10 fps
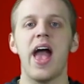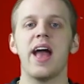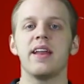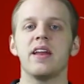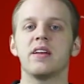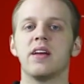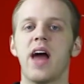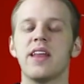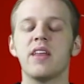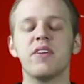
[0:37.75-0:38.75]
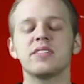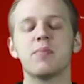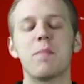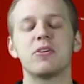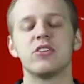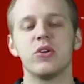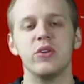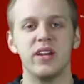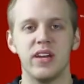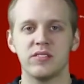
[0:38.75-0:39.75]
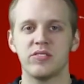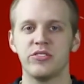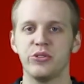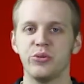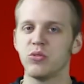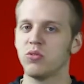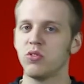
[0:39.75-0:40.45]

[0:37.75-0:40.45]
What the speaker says: and identify some opportunities to